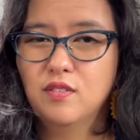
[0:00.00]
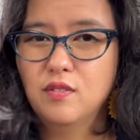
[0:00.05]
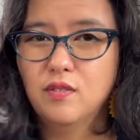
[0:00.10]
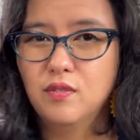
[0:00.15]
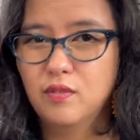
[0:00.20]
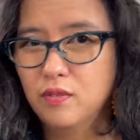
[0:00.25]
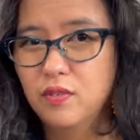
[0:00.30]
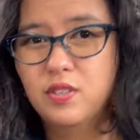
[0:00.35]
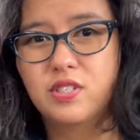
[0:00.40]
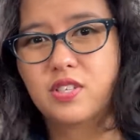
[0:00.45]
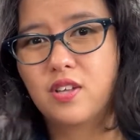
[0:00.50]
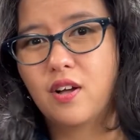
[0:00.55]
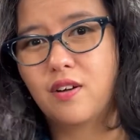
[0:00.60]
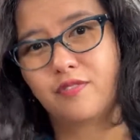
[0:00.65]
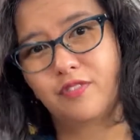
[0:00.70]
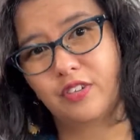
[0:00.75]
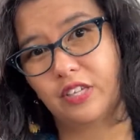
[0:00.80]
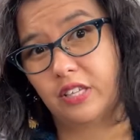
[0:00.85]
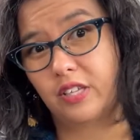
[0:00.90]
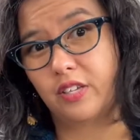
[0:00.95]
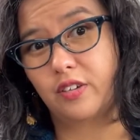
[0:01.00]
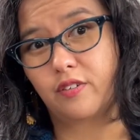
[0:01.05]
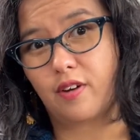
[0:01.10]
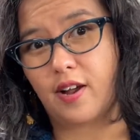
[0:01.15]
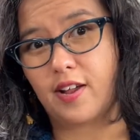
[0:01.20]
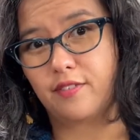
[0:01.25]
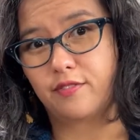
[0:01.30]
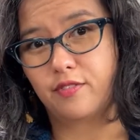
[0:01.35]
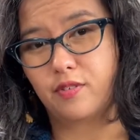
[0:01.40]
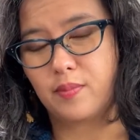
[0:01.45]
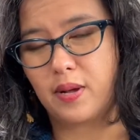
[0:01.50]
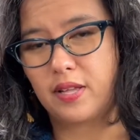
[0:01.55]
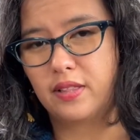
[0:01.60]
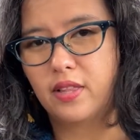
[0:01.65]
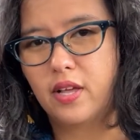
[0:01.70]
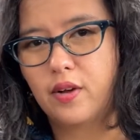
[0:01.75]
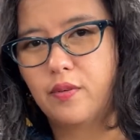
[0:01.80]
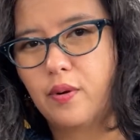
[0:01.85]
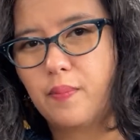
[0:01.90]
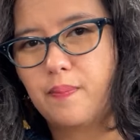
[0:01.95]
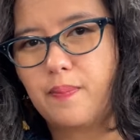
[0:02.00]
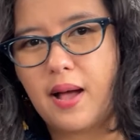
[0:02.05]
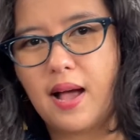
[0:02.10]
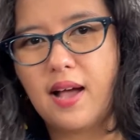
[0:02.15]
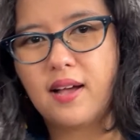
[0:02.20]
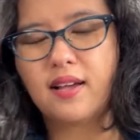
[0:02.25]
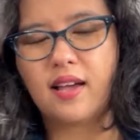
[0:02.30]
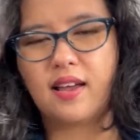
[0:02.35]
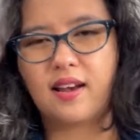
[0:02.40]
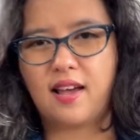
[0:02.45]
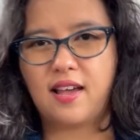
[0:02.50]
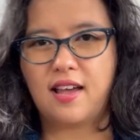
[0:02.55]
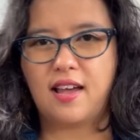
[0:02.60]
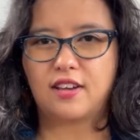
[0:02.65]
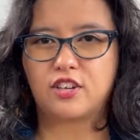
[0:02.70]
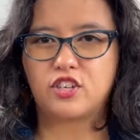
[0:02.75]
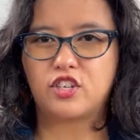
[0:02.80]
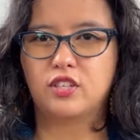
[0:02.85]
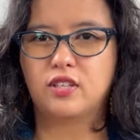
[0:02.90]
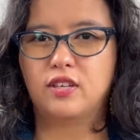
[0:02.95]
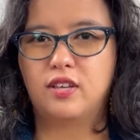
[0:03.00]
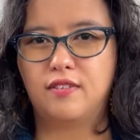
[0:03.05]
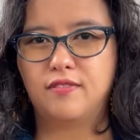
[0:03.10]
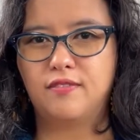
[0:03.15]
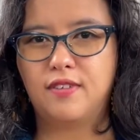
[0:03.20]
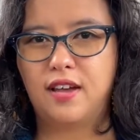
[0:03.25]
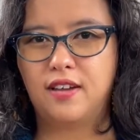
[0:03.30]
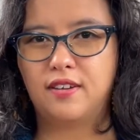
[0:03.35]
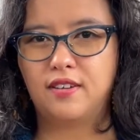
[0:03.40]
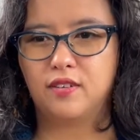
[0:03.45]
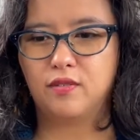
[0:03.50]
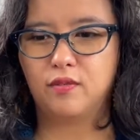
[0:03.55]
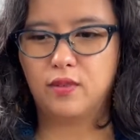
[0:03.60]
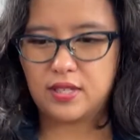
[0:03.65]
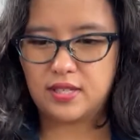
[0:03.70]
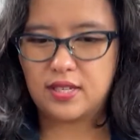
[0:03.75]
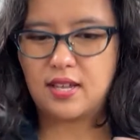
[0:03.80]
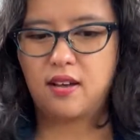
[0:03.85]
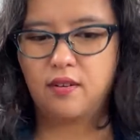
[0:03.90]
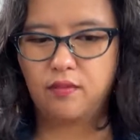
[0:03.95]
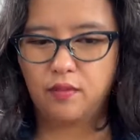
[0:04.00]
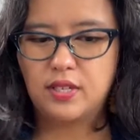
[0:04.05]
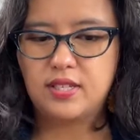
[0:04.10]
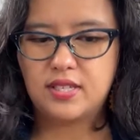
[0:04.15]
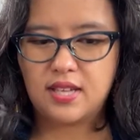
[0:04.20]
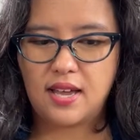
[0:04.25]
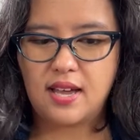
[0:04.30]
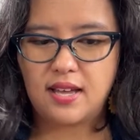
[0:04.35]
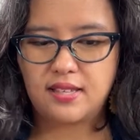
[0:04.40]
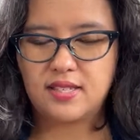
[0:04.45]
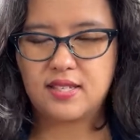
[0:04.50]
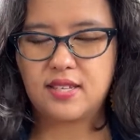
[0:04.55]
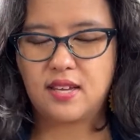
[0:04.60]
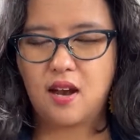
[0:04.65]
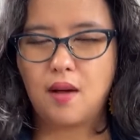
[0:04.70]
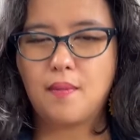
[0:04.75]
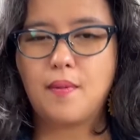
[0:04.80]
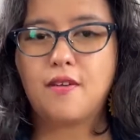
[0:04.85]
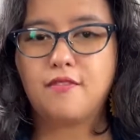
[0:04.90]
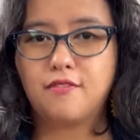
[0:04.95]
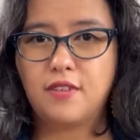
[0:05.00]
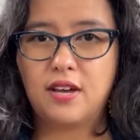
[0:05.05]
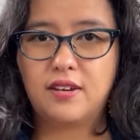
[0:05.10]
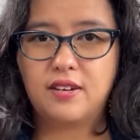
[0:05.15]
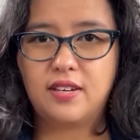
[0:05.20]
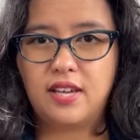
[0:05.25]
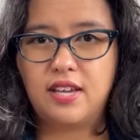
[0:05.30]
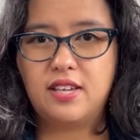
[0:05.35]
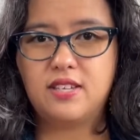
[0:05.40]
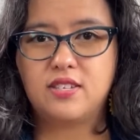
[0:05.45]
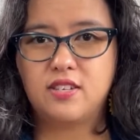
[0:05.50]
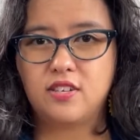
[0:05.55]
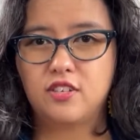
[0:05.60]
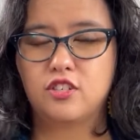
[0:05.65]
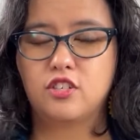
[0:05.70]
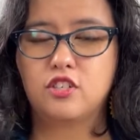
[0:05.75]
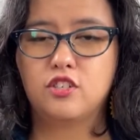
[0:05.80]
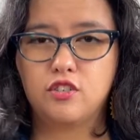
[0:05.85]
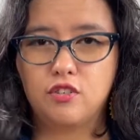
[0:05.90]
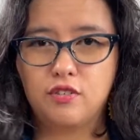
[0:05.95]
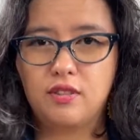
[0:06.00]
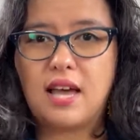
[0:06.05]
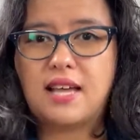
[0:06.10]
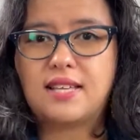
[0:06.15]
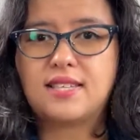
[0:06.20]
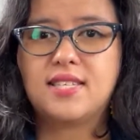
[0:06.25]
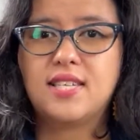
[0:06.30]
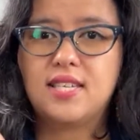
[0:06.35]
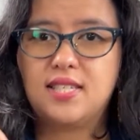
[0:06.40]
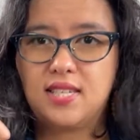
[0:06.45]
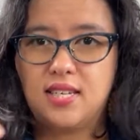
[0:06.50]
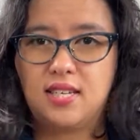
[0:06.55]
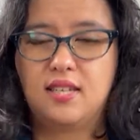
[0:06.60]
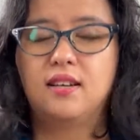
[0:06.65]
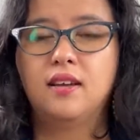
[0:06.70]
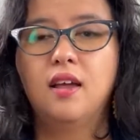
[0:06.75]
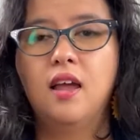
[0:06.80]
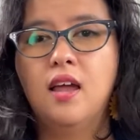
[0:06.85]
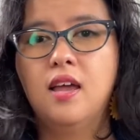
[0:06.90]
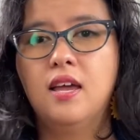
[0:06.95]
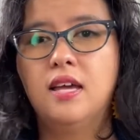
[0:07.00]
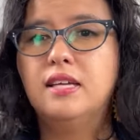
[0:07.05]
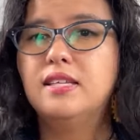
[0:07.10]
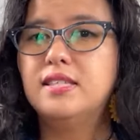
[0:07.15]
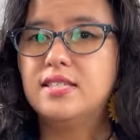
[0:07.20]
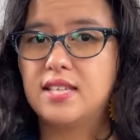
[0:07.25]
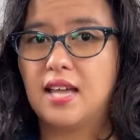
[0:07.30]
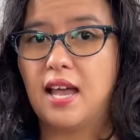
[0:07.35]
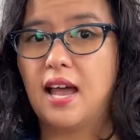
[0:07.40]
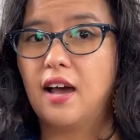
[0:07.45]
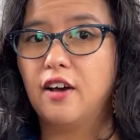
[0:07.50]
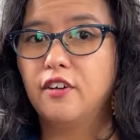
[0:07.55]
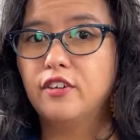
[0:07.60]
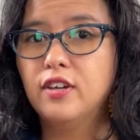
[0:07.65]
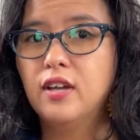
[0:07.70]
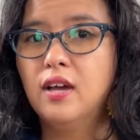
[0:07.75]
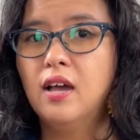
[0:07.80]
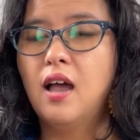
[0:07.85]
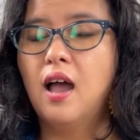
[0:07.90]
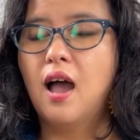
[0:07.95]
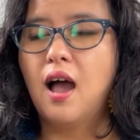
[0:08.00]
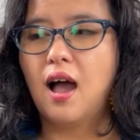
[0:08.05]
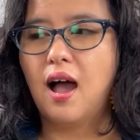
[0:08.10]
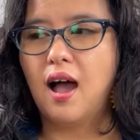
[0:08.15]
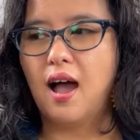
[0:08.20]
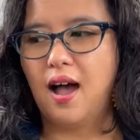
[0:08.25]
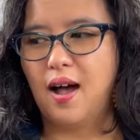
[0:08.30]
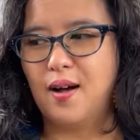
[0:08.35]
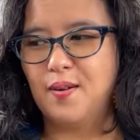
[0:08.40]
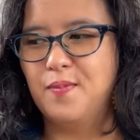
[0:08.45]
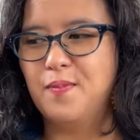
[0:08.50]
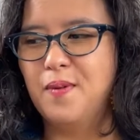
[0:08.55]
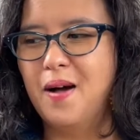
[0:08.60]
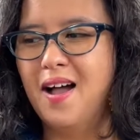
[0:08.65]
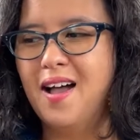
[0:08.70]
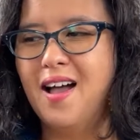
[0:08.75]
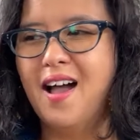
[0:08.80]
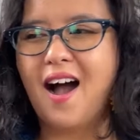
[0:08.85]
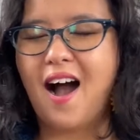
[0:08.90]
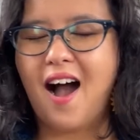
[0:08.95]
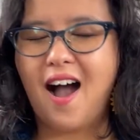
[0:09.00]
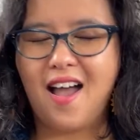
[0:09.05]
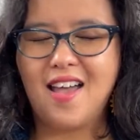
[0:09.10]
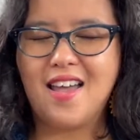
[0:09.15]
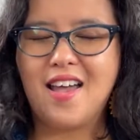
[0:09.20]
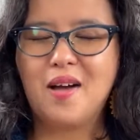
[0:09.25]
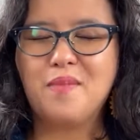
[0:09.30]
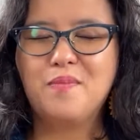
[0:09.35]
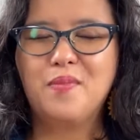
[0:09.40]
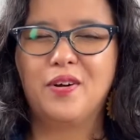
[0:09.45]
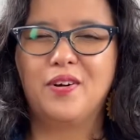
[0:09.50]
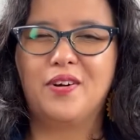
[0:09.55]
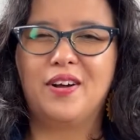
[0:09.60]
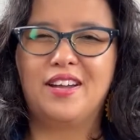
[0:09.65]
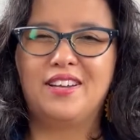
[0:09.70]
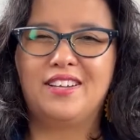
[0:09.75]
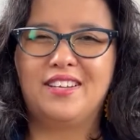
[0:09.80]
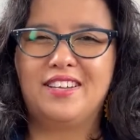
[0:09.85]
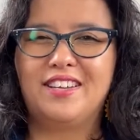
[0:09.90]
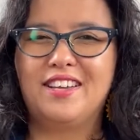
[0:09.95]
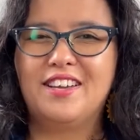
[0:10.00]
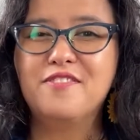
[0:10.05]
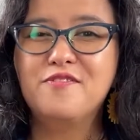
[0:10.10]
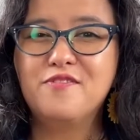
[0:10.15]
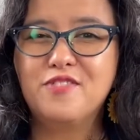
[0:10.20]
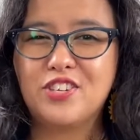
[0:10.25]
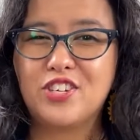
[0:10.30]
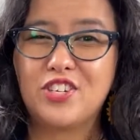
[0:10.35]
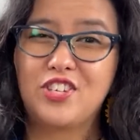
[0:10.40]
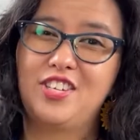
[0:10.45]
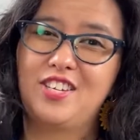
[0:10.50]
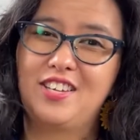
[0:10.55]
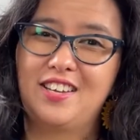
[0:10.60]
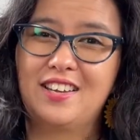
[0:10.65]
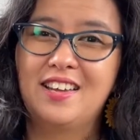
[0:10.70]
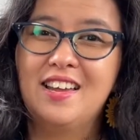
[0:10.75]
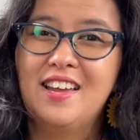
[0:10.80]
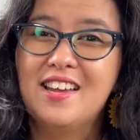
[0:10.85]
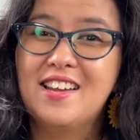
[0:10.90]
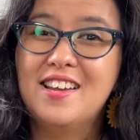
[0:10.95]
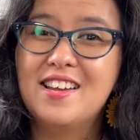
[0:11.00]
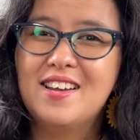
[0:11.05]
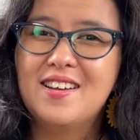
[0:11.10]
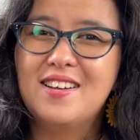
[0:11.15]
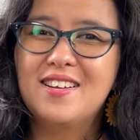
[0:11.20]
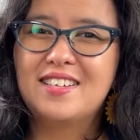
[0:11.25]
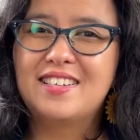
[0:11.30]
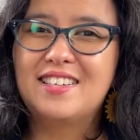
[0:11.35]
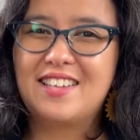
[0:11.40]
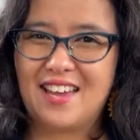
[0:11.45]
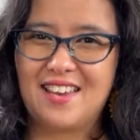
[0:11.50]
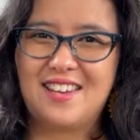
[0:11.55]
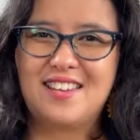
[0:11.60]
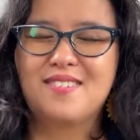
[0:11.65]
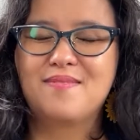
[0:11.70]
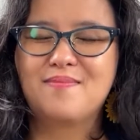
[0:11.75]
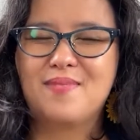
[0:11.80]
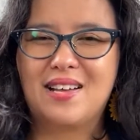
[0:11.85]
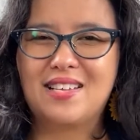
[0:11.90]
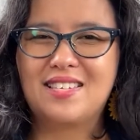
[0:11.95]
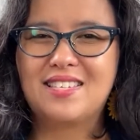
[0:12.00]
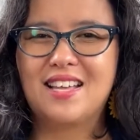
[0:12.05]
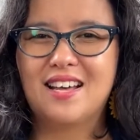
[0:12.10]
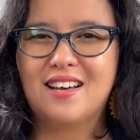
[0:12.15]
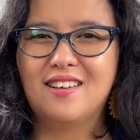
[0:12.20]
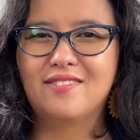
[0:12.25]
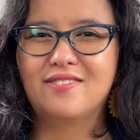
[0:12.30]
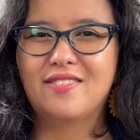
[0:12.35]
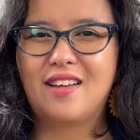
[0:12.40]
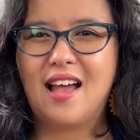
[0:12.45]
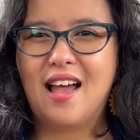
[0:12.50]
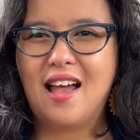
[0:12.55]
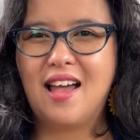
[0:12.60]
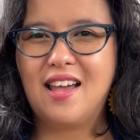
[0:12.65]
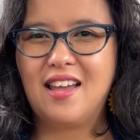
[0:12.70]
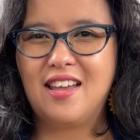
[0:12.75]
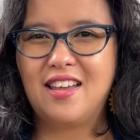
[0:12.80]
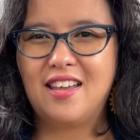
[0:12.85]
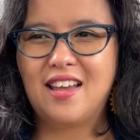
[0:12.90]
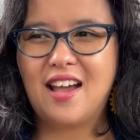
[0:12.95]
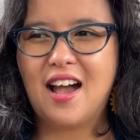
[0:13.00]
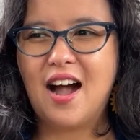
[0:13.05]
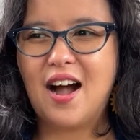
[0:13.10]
was not feeling great for my lower back, and I actually found it, once I had set up, I found it easier to do that sitting down. I am already envisioning getting myself a